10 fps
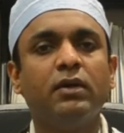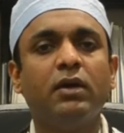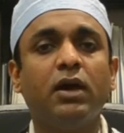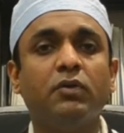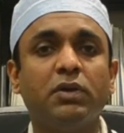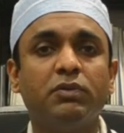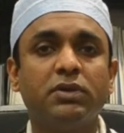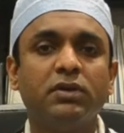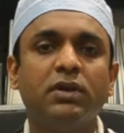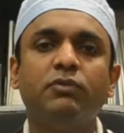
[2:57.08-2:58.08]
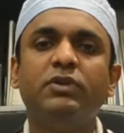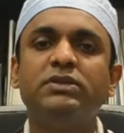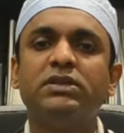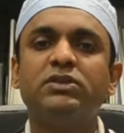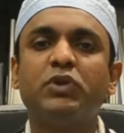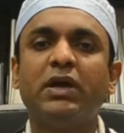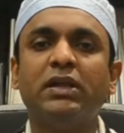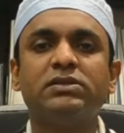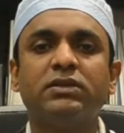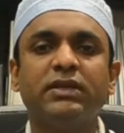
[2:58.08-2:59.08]
However, recent
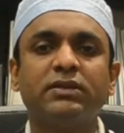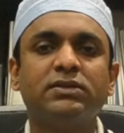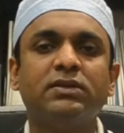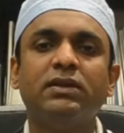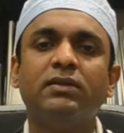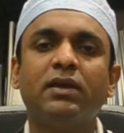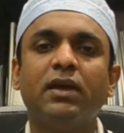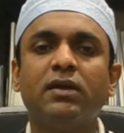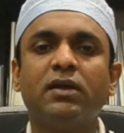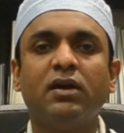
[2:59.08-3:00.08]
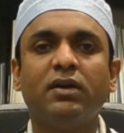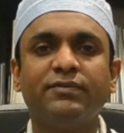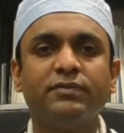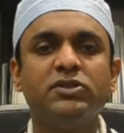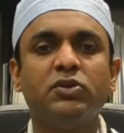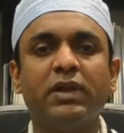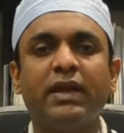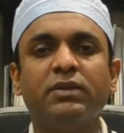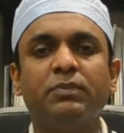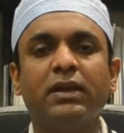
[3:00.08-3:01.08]
trials conducted in the era of dual
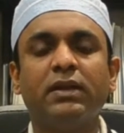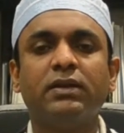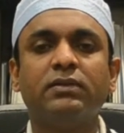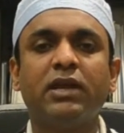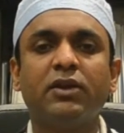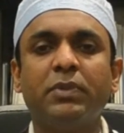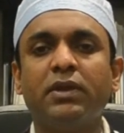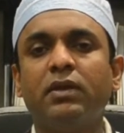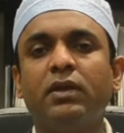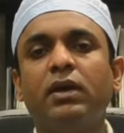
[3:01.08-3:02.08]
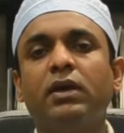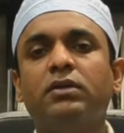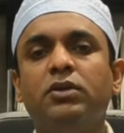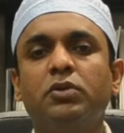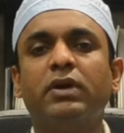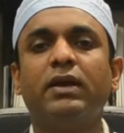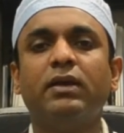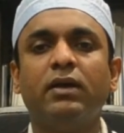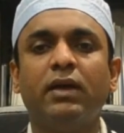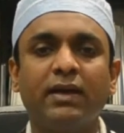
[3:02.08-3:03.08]
antiplatelet therapy and newer
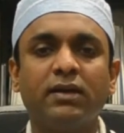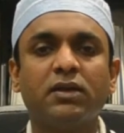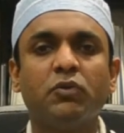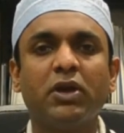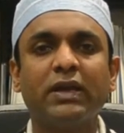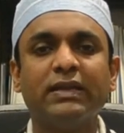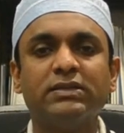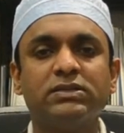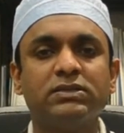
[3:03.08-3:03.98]
anticoagulants